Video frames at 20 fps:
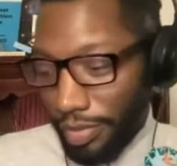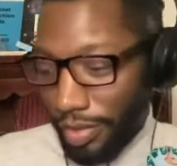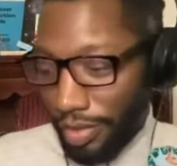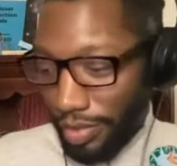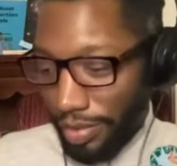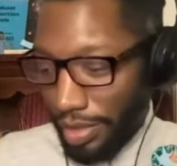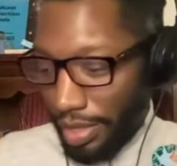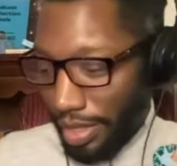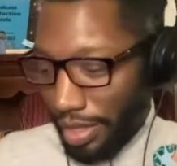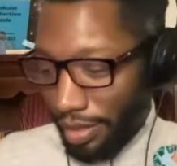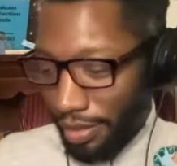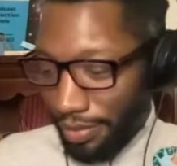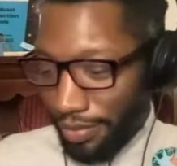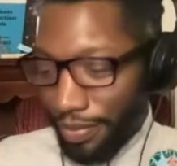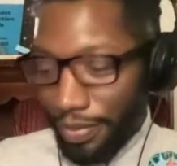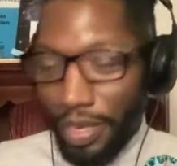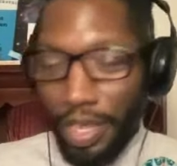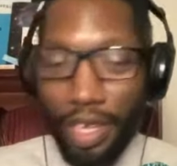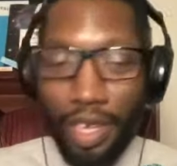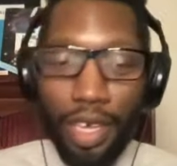Okay.
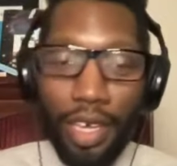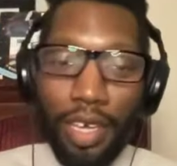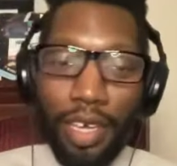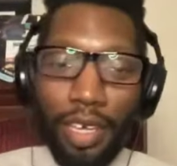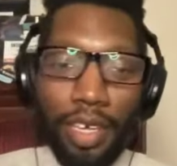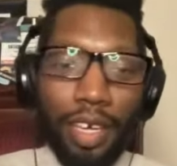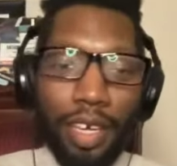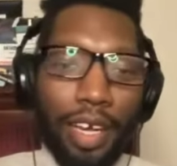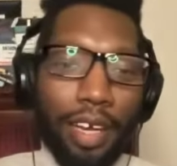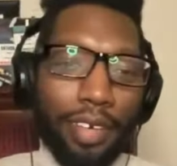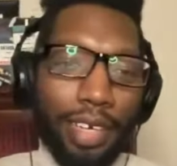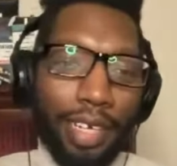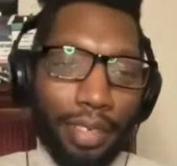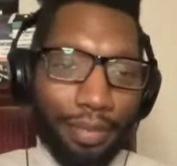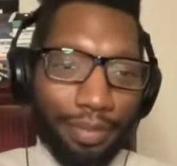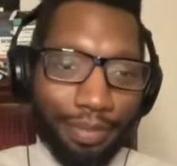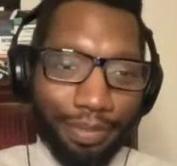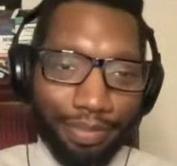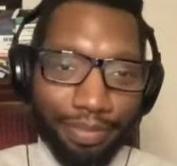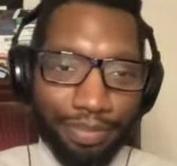All right.
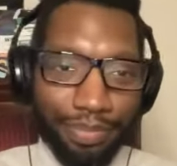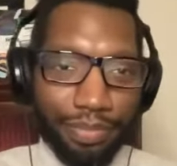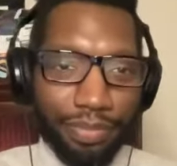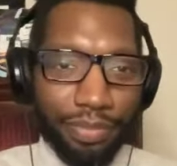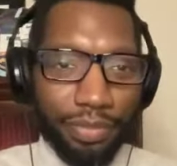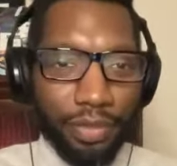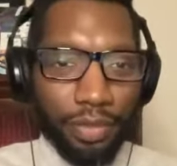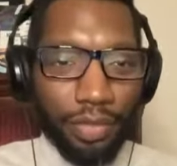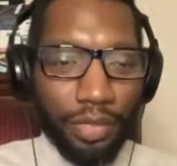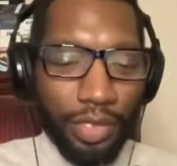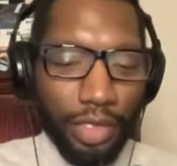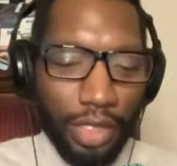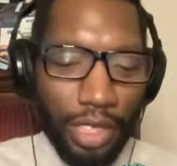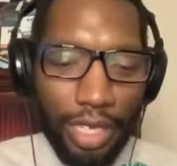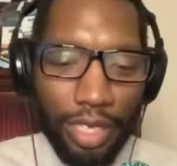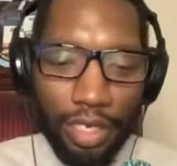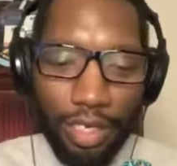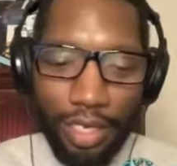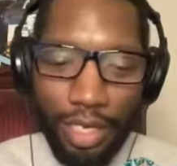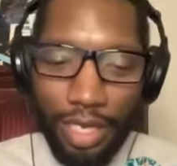I
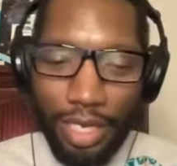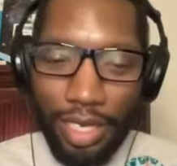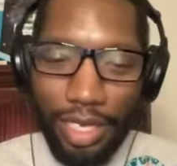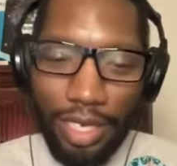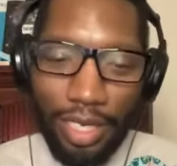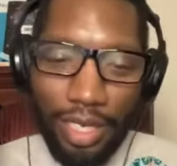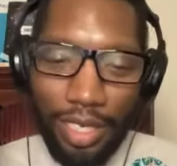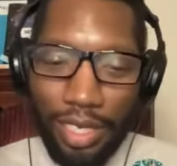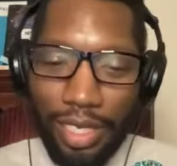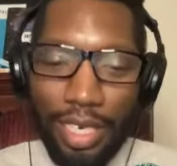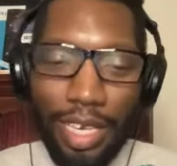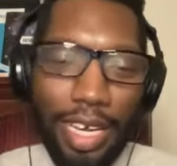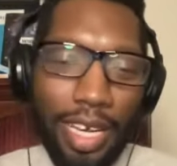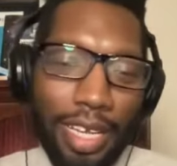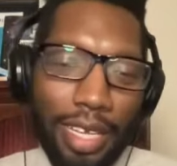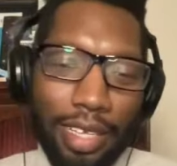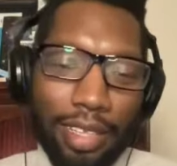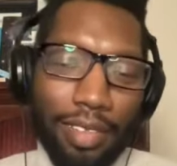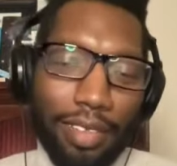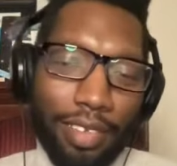know y'all
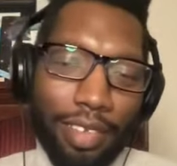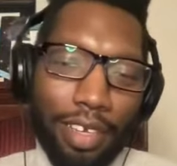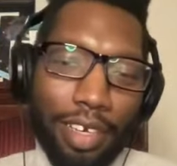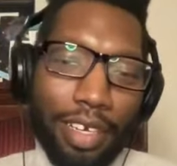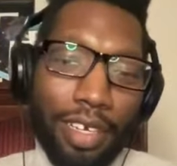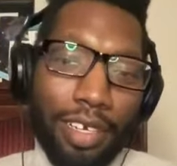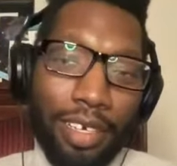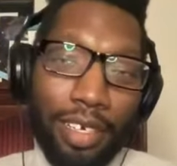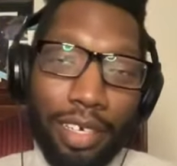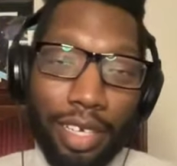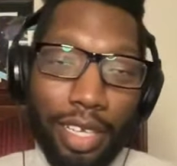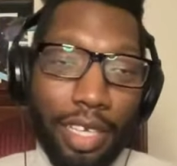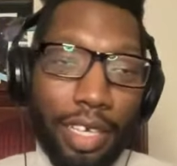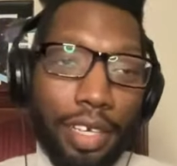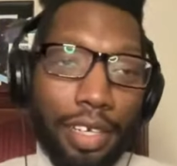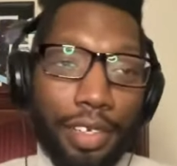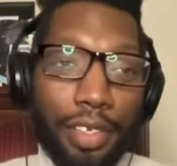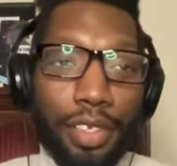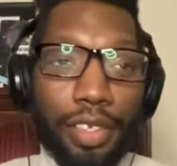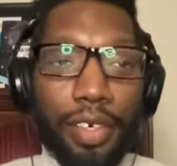are
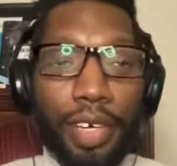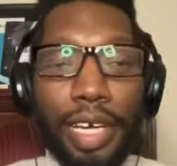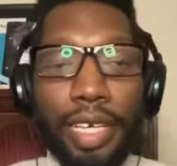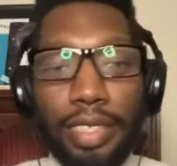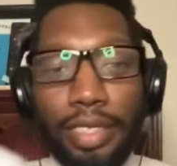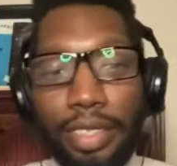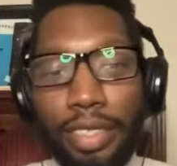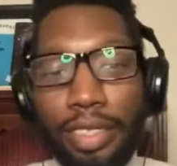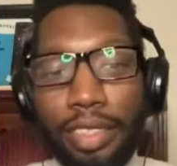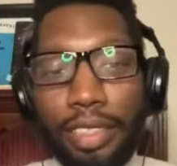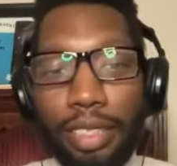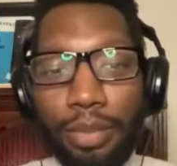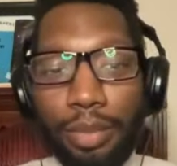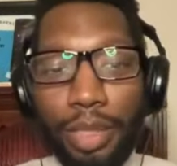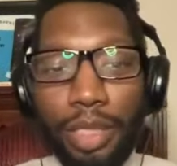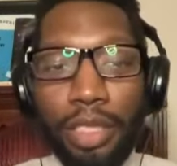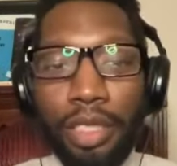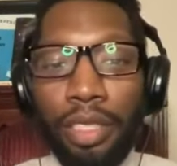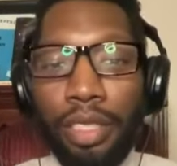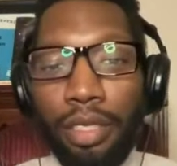here to actually see
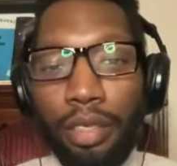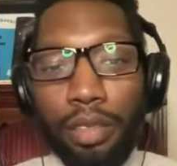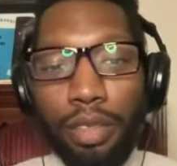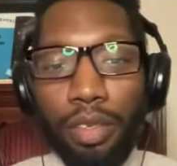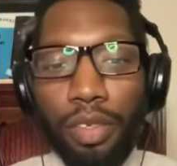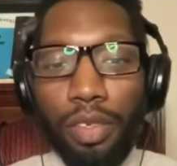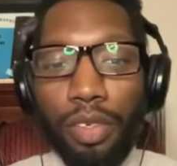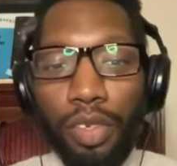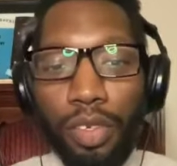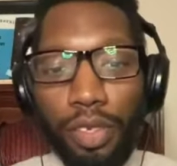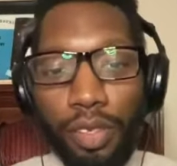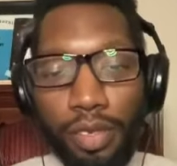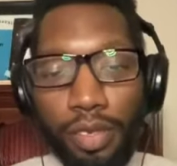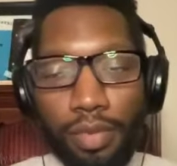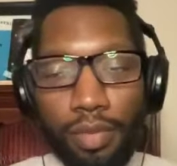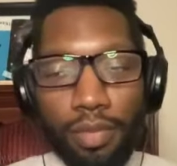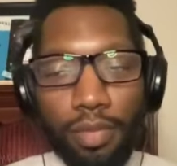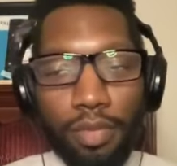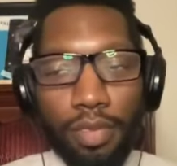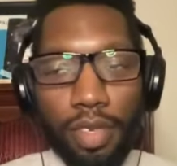me
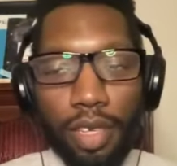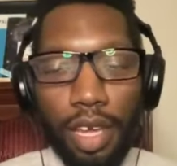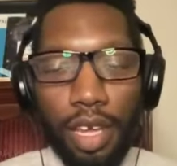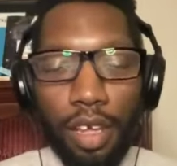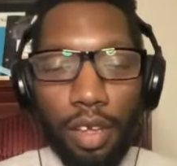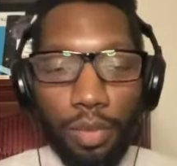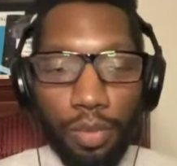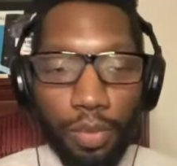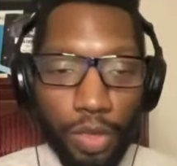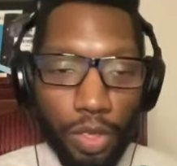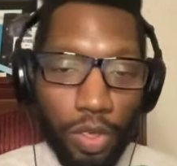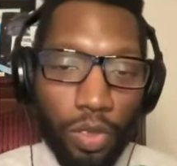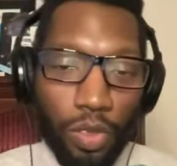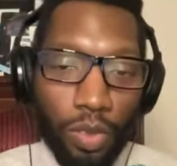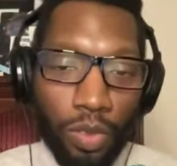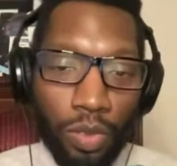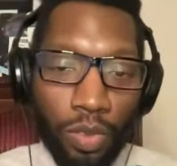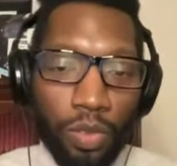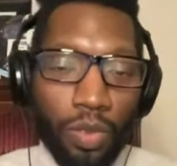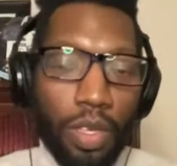help
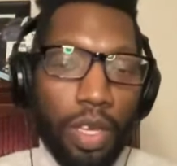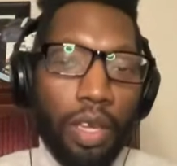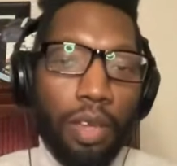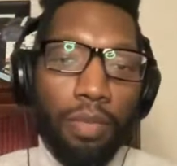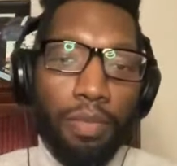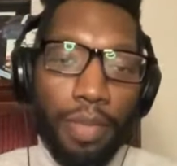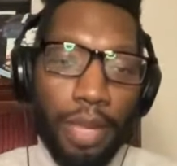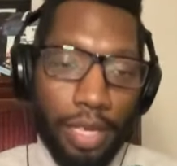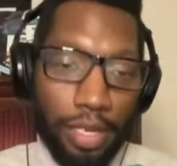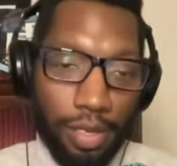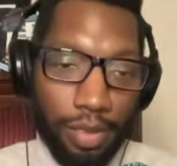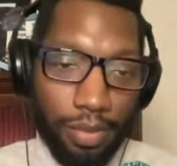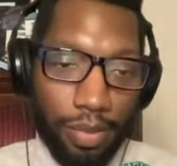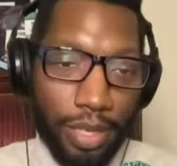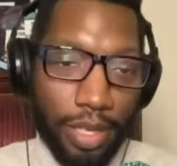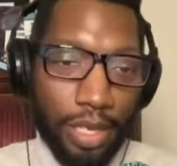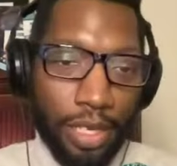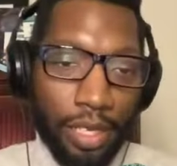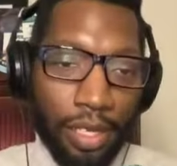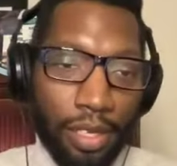you make some
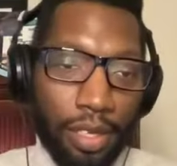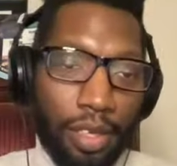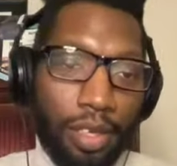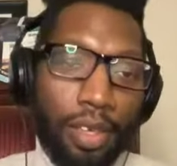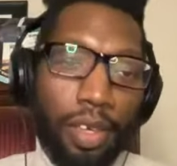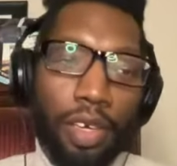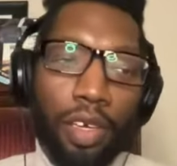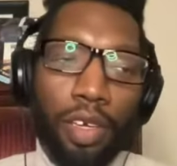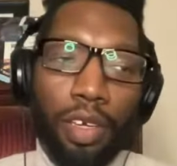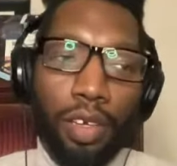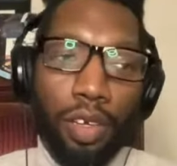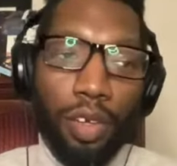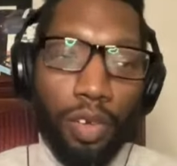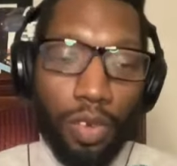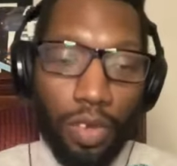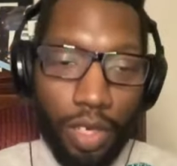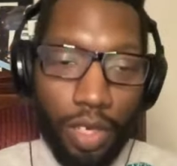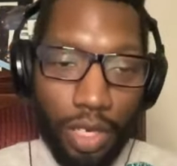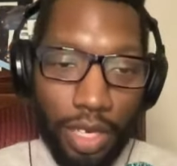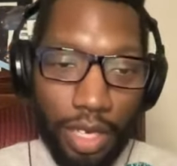money
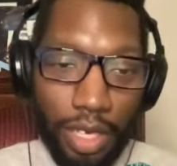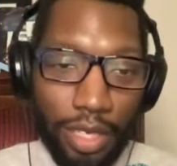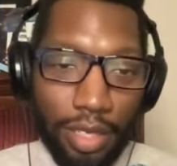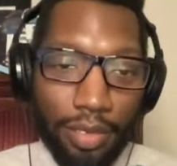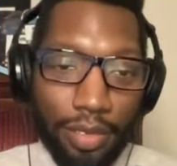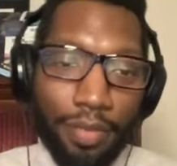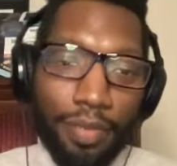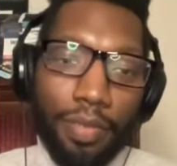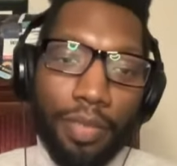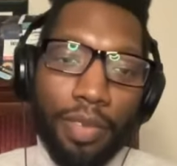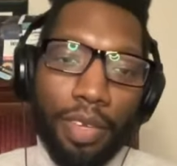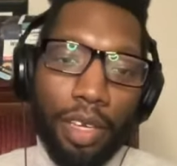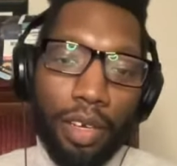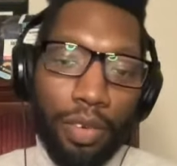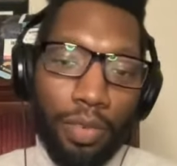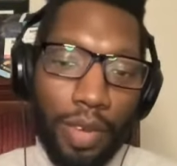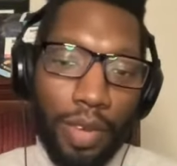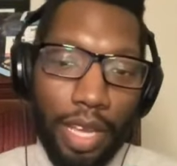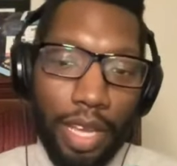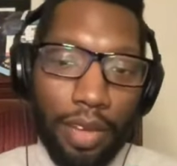online. And the
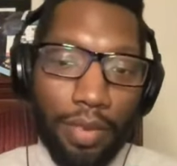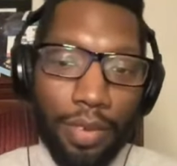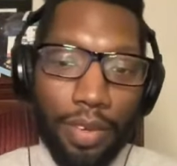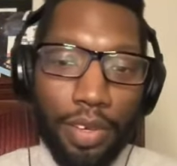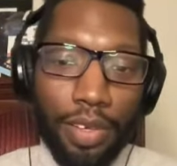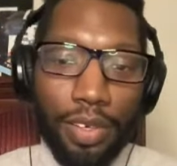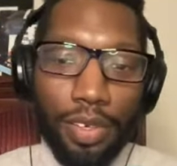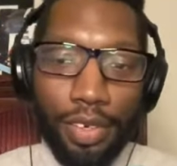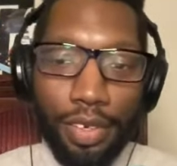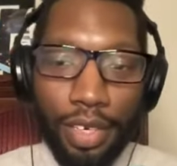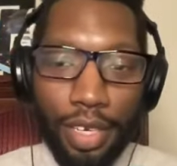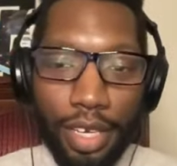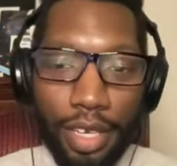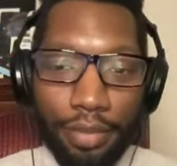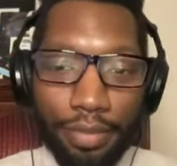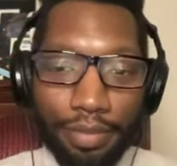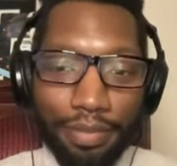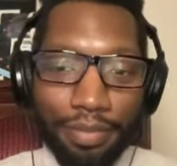way how we gonna do that